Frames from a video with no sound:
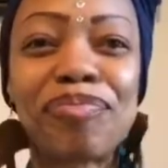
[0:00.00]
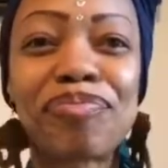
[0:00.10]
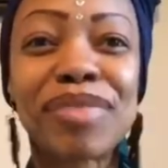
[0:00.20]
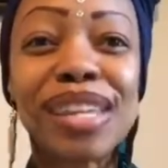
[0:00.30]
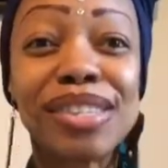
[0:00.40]

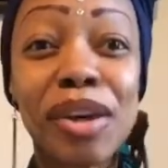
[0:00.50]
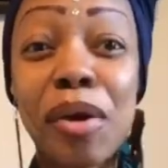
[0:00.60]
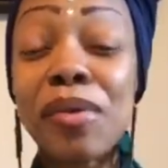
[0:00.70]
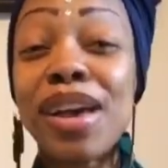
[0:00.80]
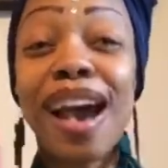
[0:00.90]

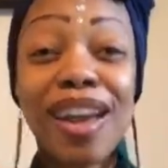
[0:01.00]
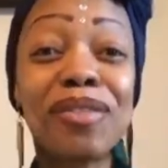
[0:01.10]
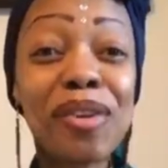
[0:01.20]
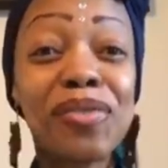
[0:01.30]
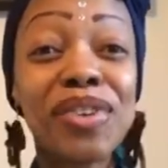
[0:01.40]
So I don't
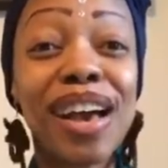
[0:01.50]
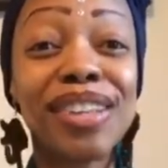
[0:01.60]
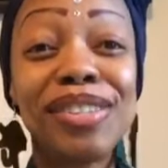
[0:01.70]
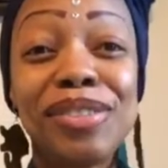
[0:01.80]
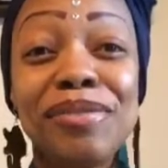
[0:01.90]
know if you
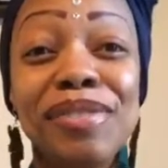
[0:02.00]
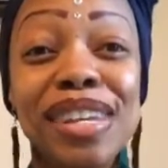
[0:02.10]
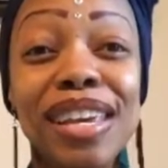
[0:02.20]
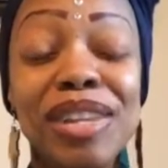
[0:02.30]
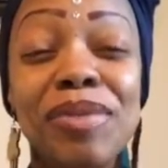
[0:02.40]
guys tuned
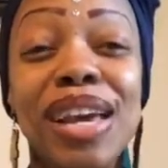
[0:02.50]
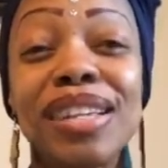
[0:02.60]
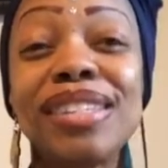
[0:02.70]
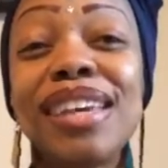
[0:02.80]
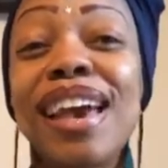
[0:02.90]
in. We
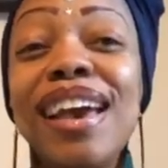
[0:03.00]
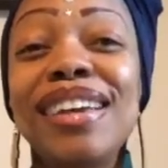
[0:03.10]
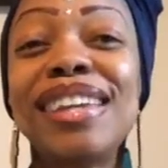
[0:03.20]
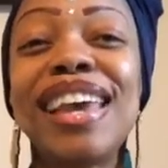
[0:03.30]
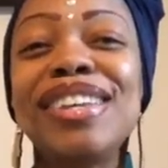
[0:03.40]
actually
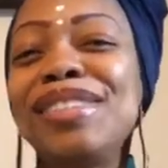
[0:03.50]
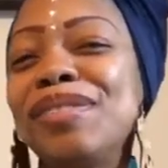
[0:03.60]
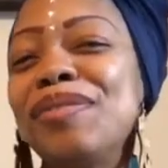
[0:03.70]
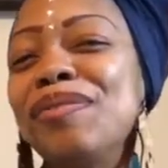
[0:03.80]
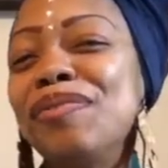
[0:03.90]
had a
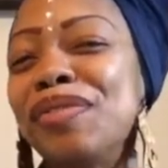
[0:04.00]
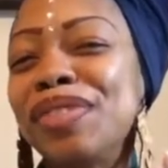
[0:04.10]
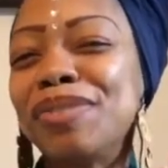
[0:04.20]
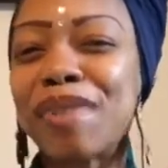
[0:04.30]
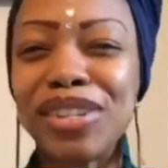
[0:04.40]
soulful
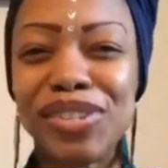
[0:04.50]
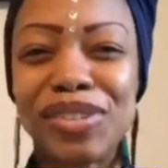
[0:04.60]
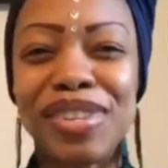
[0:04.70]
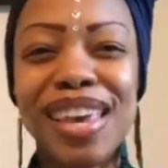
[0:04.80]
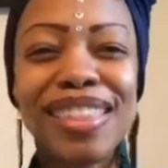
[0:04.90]

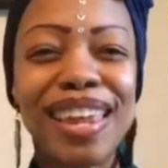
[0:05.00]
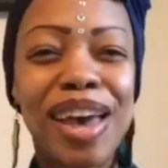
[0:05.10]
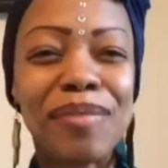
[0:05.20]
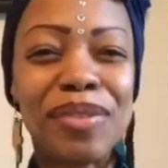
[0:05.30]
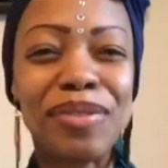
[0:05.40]
special that
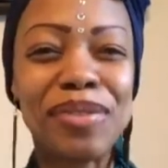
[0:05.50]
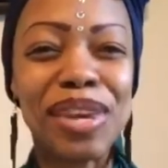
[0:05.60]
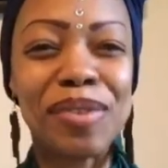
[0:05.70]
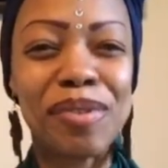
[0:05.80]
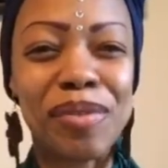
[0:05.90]
happened through
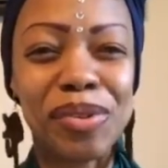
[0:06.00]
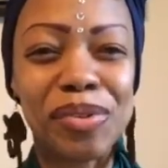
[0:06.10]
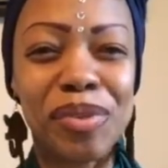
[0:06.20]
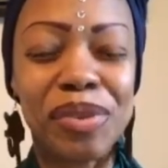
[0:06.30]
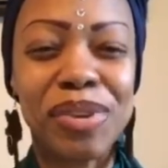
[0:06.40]
Ingrid Virtual
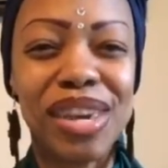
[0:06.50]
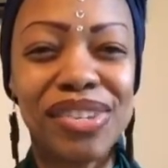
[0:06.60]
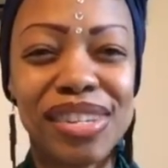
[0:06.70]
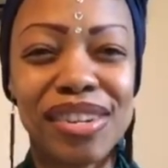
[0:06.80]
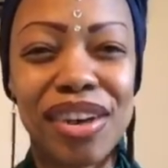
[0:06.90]

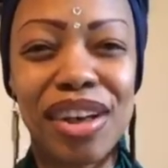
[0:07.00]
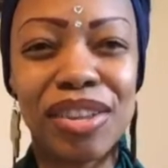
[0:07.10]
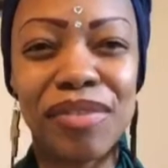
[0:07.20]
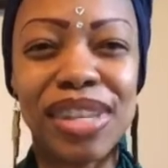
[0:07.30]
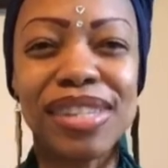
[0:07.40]
Recreation, and all
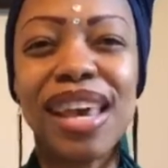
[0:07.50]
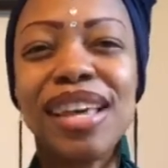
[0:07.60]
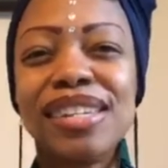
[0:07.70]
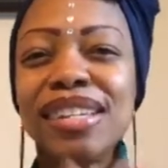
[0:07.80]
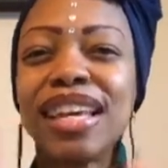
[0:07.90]
of us
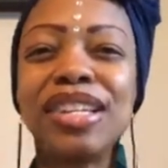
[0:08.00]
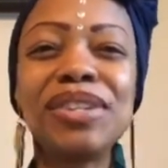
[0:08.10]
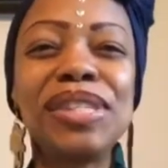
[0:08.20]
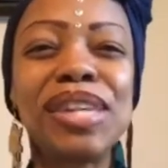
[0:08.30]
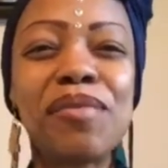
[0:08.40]
did like a
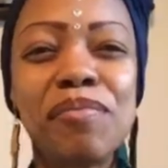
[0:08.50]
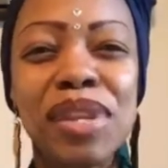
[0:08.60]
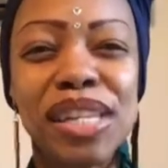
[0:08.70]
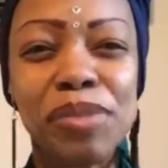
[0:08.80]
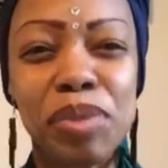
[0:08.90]
little
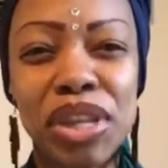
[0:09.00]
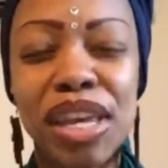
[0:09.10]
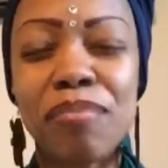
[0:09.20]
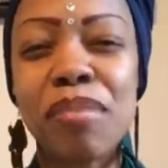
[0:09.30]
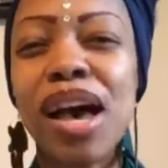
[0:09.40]
7-minute spiel,
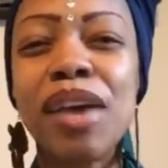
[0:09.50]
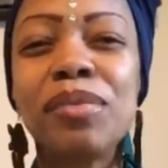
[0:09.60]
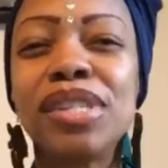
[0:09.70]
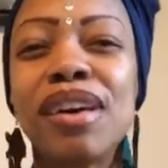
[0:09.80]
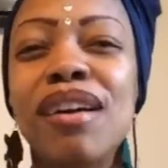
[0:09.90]
and mine
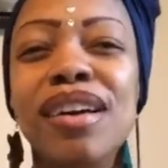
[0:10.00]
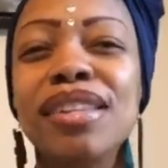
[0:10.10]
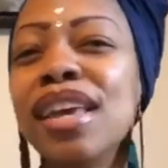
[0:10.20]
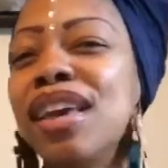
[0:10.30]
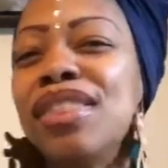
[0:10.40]
was on
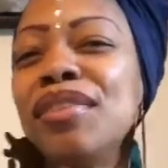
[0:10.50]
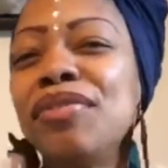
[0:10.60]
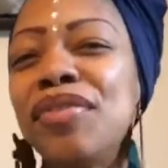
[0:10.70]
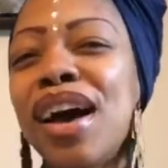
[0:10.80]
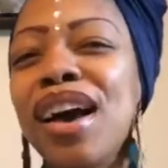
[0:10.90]
the
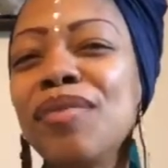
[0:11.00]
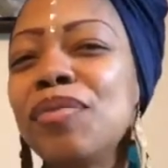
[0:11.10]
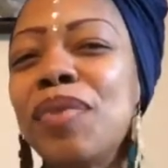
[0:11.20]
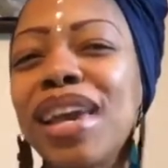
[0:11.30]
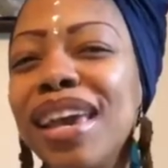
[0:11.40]
5
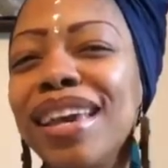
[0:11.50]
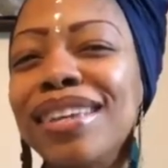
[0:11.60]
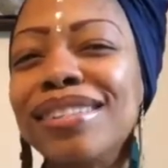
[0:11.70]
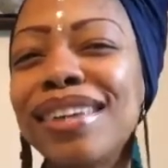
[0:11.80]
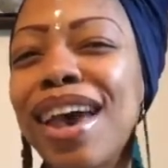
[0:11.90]

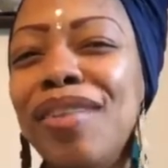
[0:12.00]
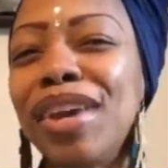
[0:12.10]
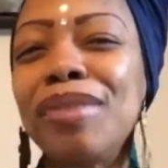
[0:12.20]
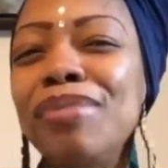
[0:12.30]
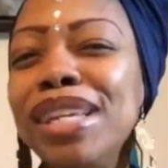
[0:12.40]
ways to have
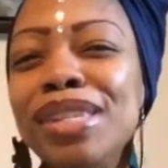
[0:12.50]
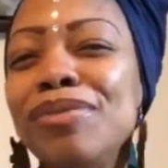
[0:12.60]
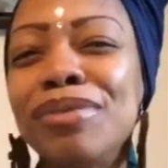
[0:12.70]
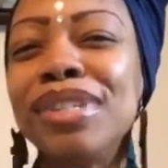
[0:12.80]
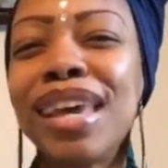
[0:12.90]
a
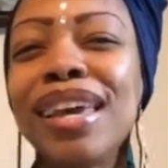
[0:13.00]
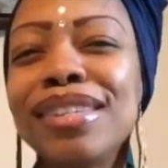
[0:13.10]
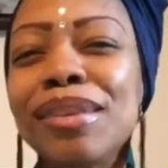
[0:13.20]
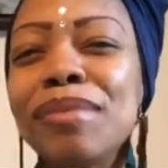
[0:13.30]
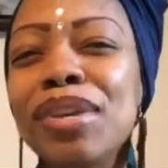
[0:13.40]
blissful day.
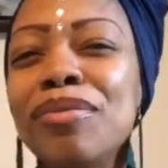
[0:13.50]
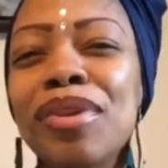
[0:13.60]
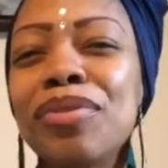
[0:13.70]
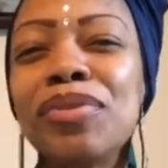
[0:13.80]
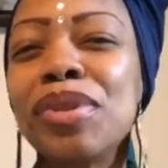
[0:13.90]
So I'm going to
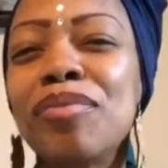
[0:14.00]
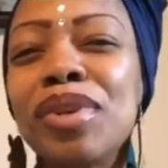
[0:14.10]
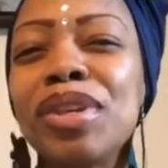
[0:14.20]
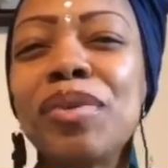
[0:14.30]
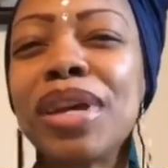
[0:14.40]
run through them
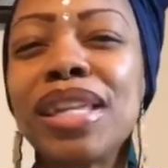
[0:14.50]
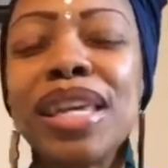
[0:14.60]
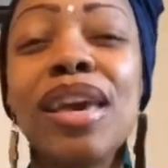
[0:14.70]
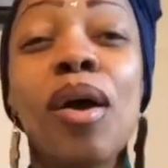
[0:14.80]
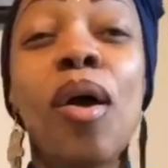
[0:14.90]
really quickly.
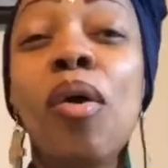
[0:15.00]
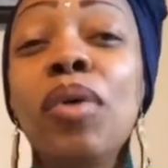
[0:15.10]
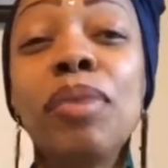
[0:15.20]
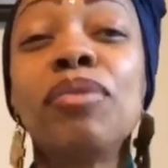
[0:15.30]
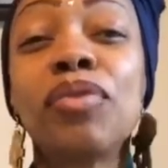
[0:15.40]
Oh,
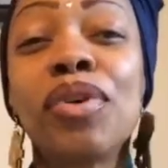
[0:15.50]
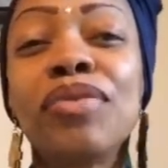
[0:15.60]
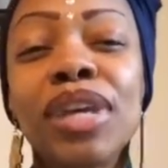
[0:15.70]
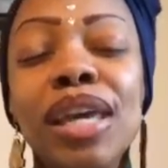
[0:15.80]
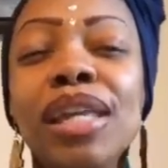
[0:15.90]
and before I
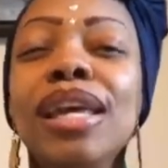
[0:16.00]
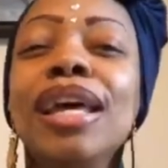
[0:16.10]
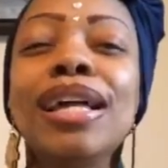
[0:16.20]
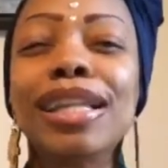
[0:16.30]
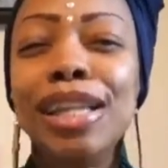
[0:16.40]
forget,
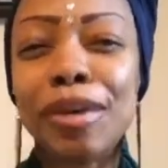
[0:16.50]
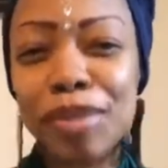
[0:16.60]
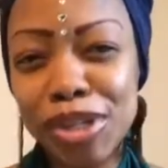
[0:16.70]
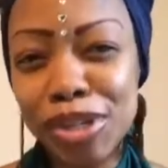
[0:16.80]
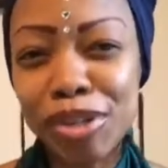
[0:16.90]
let
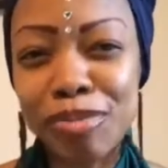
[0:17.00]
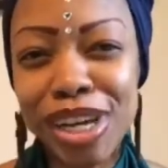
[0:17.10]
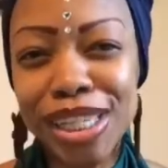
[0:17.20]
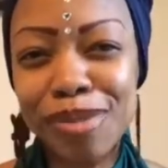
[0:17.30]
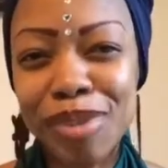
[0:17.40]
me do my
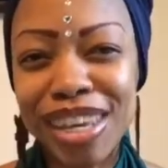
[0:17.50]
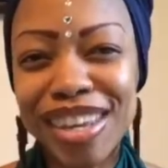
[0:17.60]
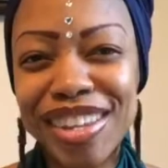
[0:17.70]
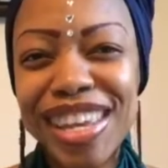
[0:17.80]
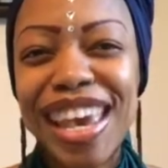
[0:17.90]

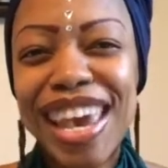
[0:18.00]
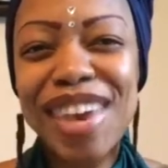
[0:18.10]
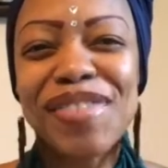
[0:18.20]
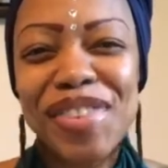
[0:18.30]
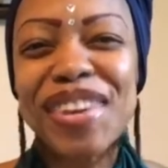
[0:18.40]
spiel.
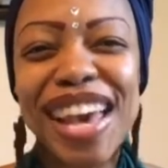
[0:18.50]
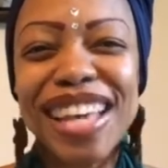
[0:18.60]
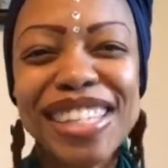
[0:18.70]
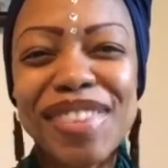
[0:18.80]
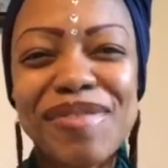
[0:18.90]
If you
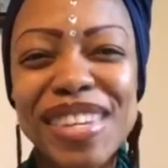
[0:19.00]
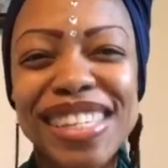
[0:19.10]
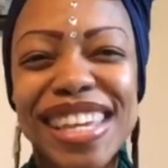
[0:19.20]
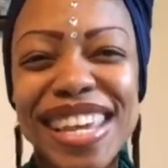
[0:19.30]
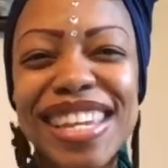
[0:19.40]
guys have missed
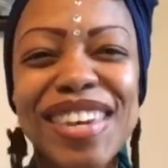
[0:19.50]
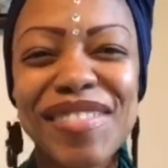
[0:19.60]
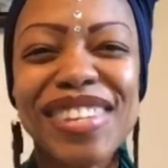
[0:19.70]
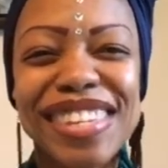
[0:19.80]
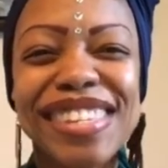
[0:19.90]
any of
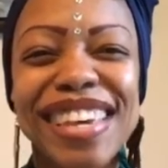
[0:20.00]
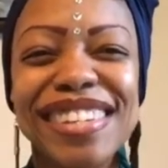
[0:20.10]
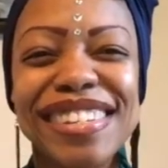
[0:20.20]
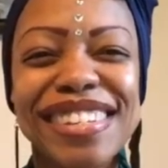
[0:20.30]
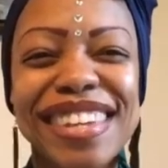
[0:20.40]
these
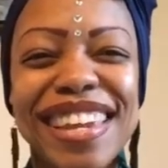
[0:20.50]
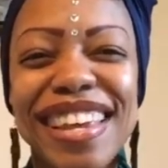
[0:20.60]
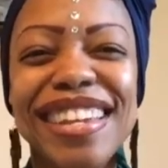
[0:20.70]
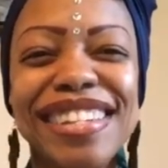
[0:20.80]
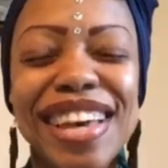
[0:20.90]
sessions at
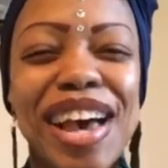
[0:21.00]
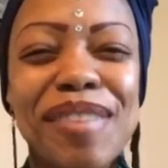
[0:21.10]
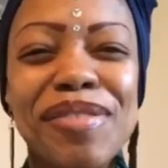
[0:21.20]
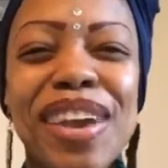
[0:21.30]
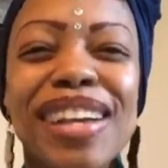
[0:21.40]
any time,
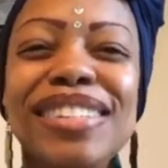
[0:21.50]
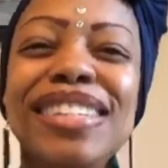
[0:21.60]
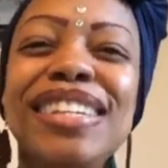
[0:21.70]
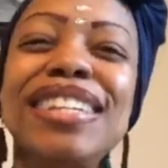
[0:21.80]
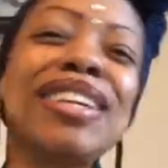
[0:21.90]
you actually
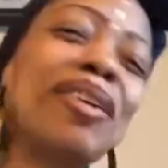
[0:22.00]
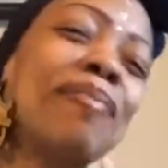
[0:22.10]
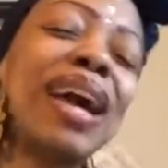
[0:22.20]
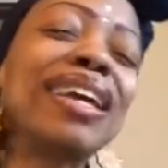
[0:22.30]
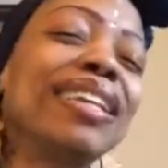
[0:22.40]
can go
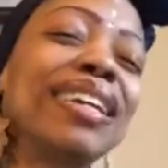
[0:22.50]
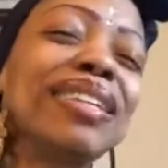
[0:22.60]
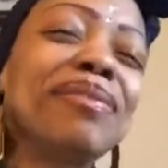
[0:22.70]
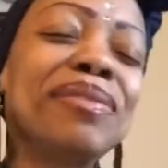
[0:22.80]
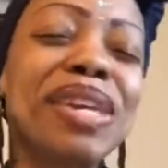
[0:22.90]
back and look at
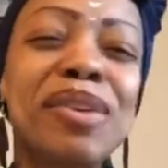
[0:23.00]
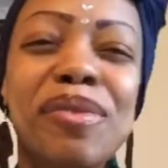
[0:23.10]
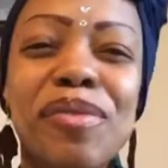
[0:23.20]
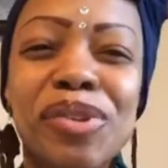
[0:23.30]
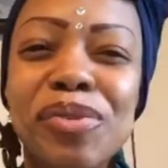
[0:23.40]
them through Ingrid
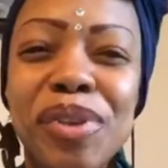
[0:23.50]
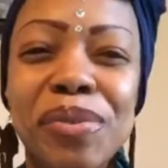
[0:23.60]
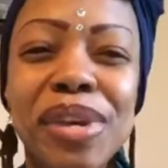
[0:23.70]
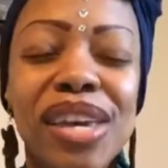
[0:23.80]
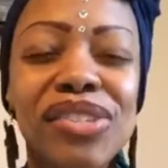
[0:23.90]
Virtual
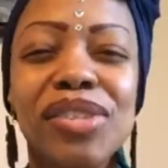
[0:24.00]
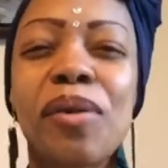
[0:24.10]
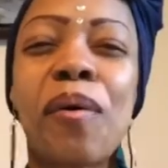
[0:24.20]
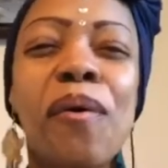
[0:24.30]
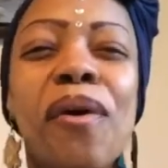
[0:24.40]
Recreation,
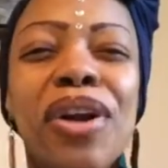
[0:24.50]
or